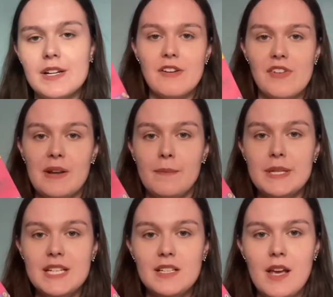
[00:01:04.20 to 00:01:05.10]
I read
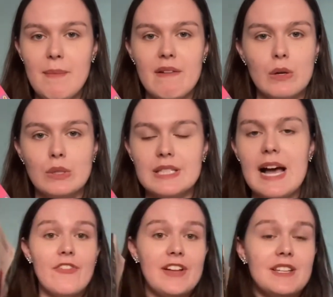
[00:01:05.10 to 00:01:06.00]
Matilda by Roald Dahl.
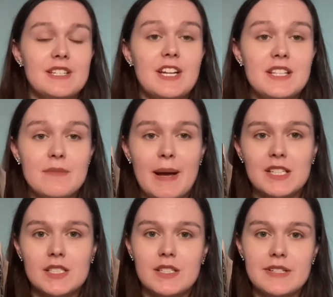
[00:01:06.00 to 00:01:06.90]
I read the Shades of
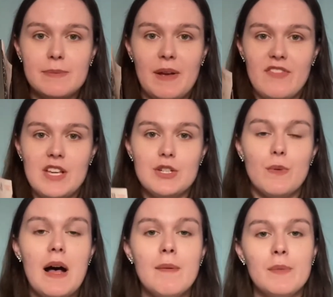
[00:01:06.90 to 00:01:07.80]
Magic series by V.E.
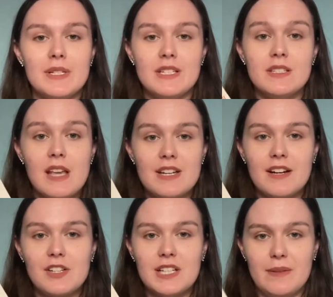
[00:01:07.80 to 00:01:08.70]
Schwab, which is A
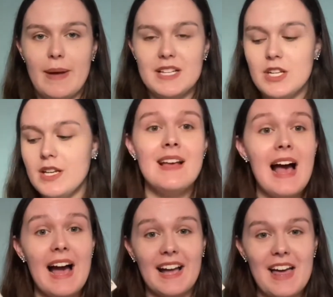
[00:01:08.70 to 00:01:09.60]
Darker Shade of Magic,
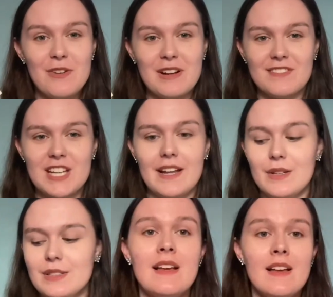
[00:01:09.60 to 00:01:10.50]
A Gathering of
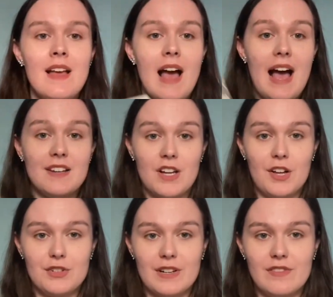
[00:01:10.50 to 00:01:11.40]
Shadows, and A
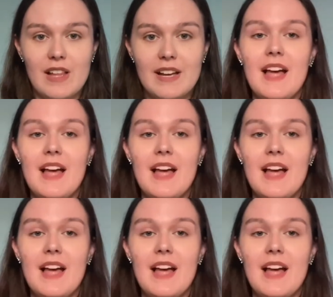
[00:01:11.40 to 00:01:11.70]
Conjuring of Light.